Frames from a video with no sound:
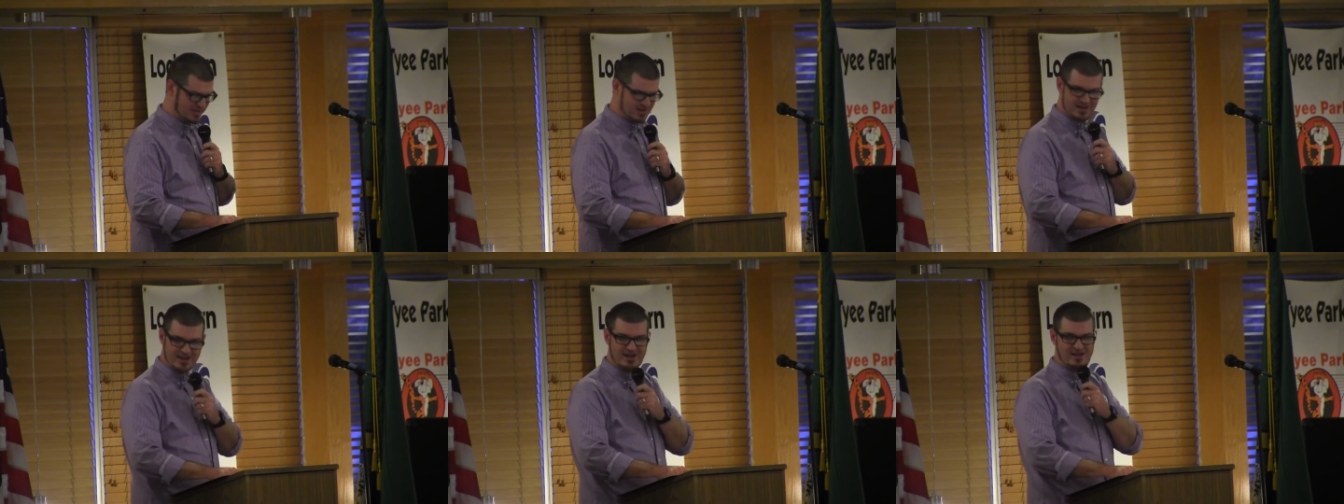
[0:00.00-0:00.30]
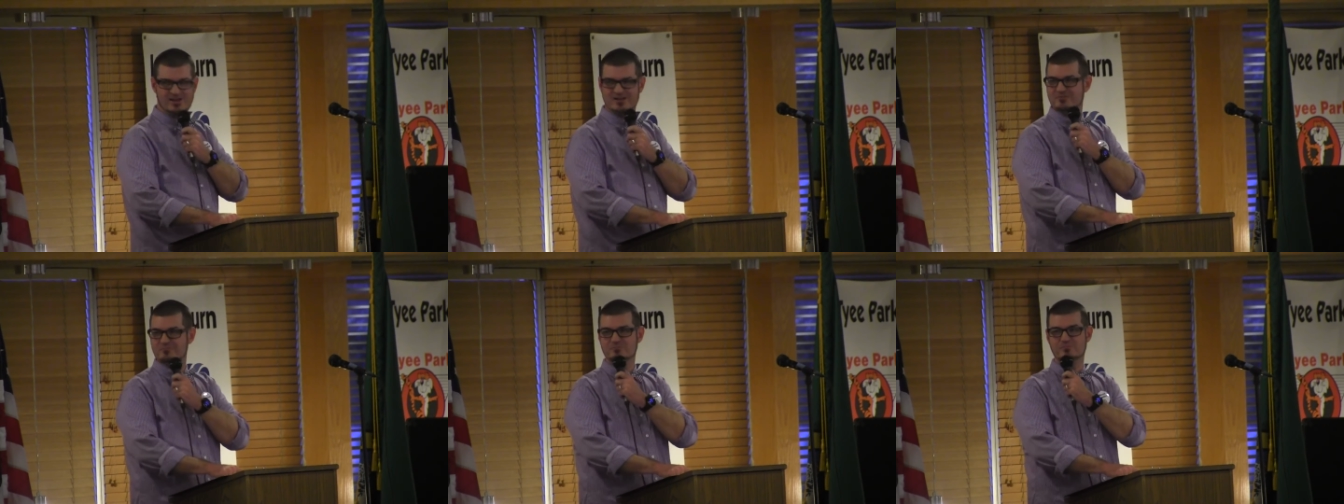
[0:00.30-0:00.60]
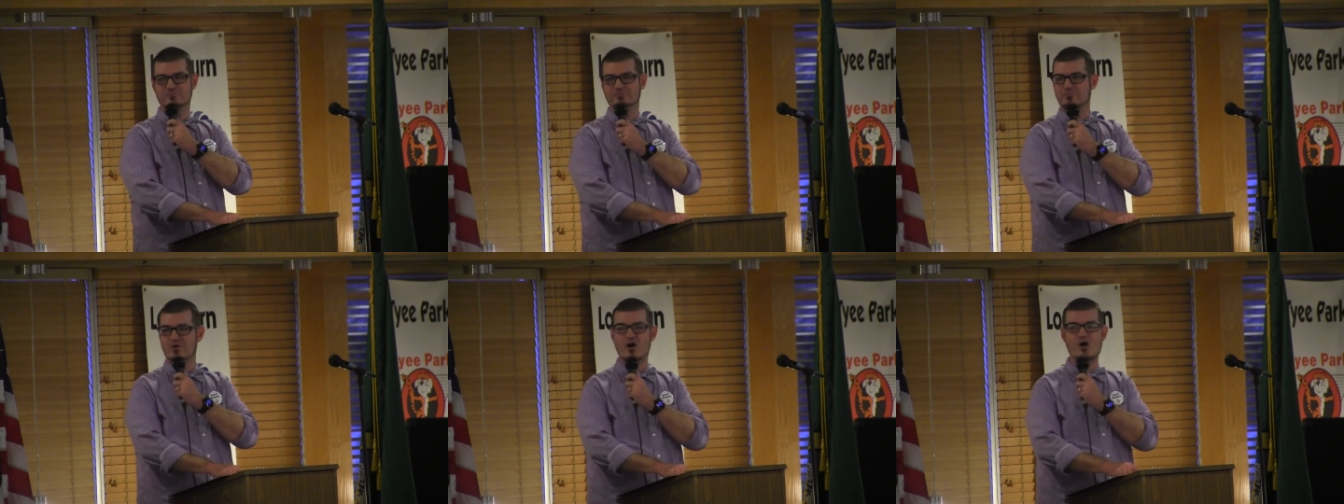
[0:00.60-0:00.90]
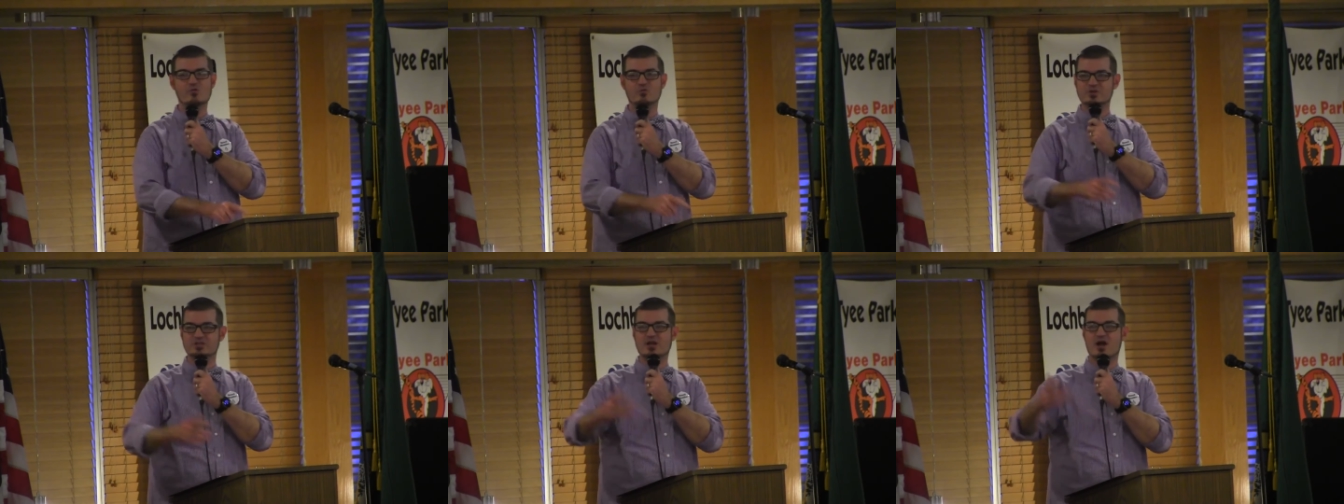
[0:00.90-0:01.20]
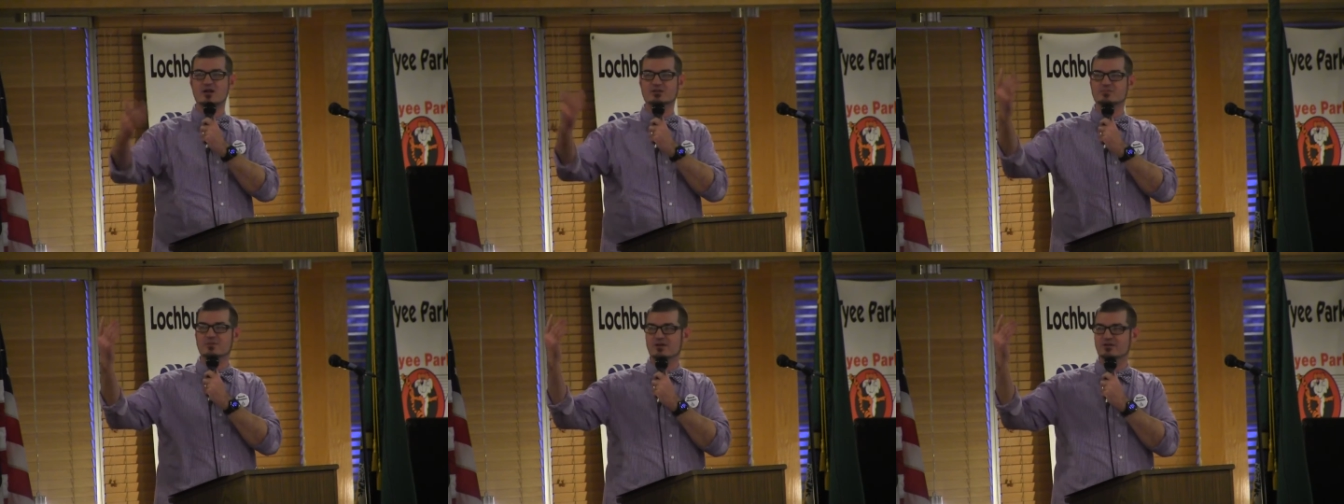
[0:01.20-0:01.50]
Ah, Paul, we
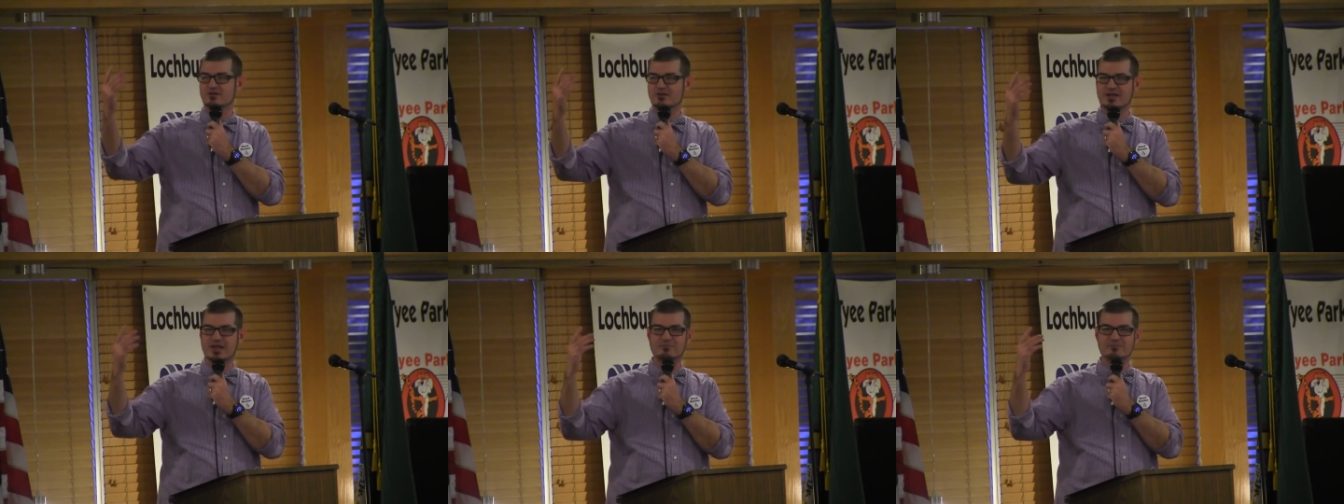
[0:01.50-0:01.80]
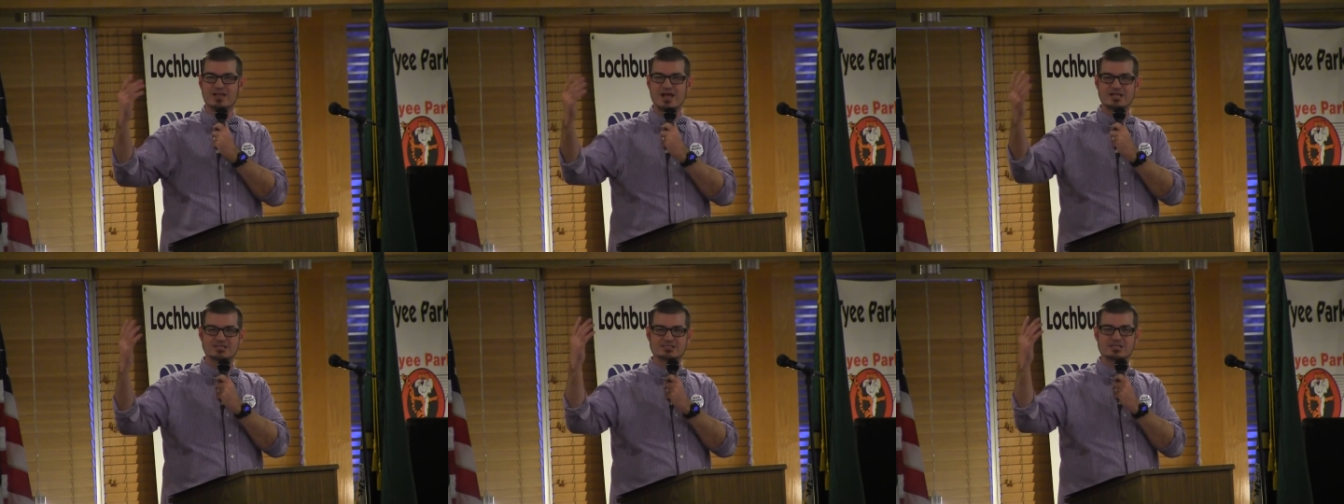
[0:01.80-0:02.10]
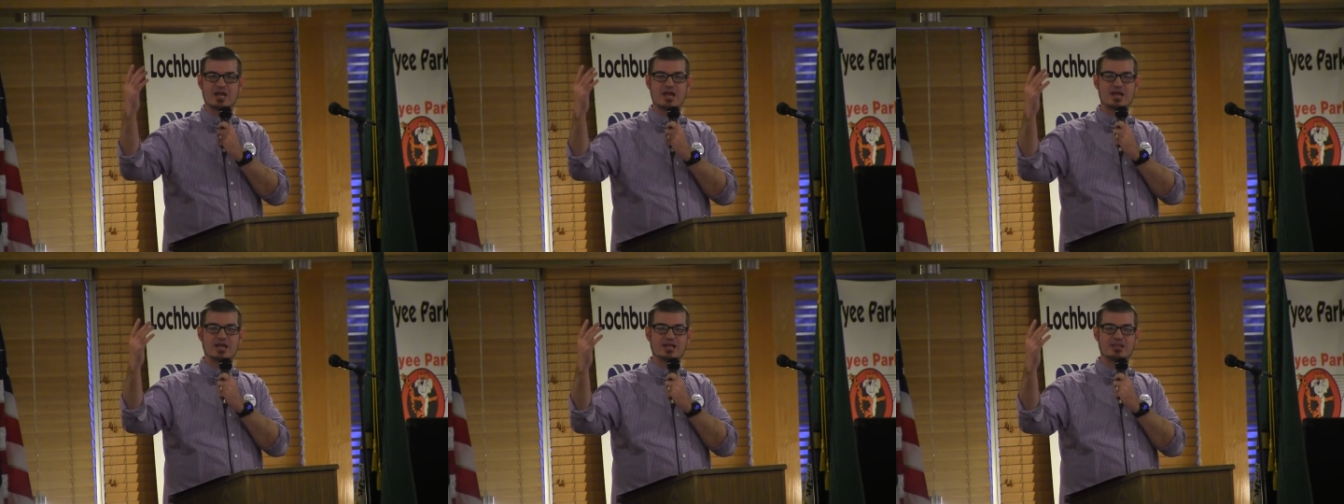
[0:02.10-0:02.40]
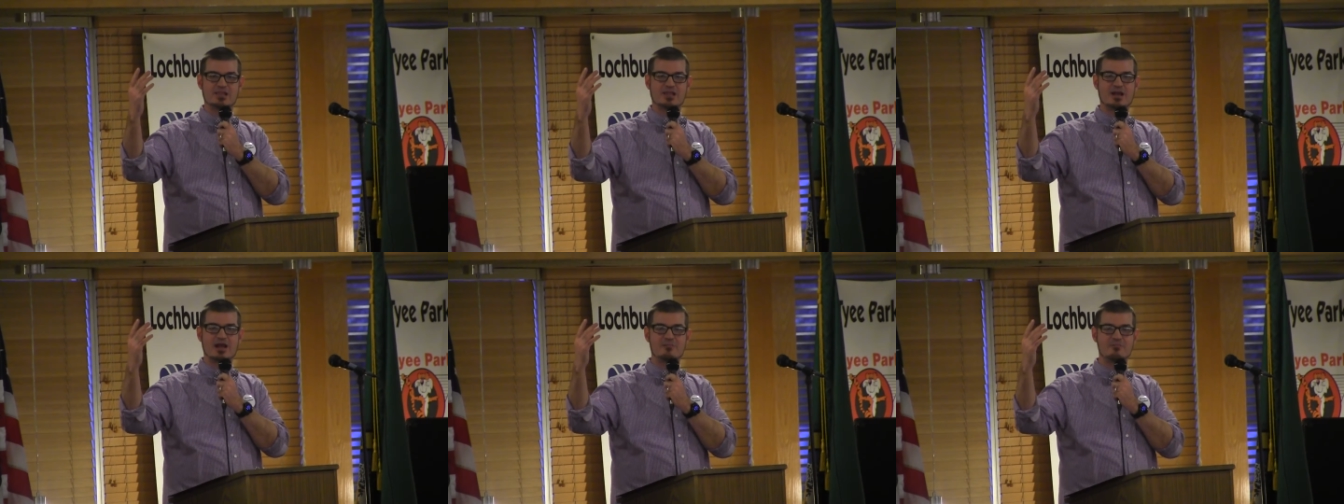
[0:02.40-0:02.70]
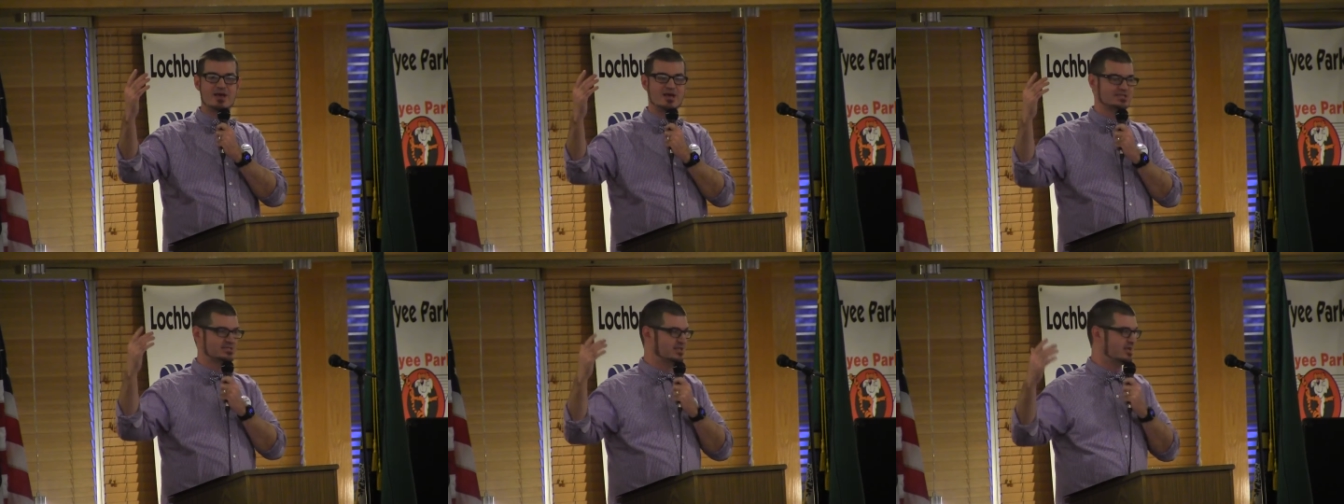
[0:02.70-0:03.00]
talked about your name last night, and then I
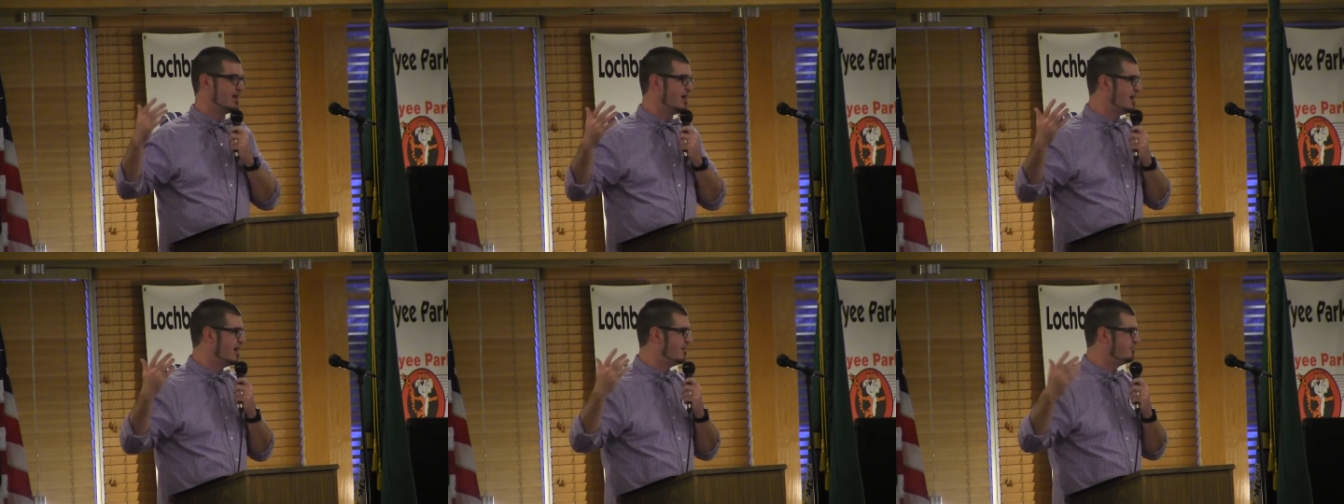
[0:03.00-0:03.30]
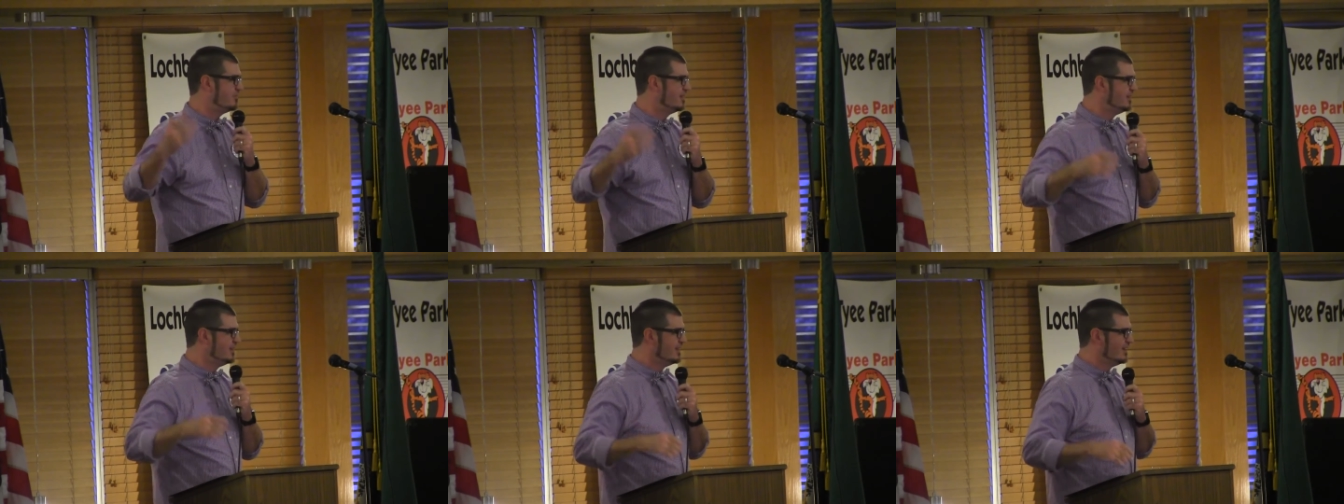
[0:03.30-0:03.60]
mess it up.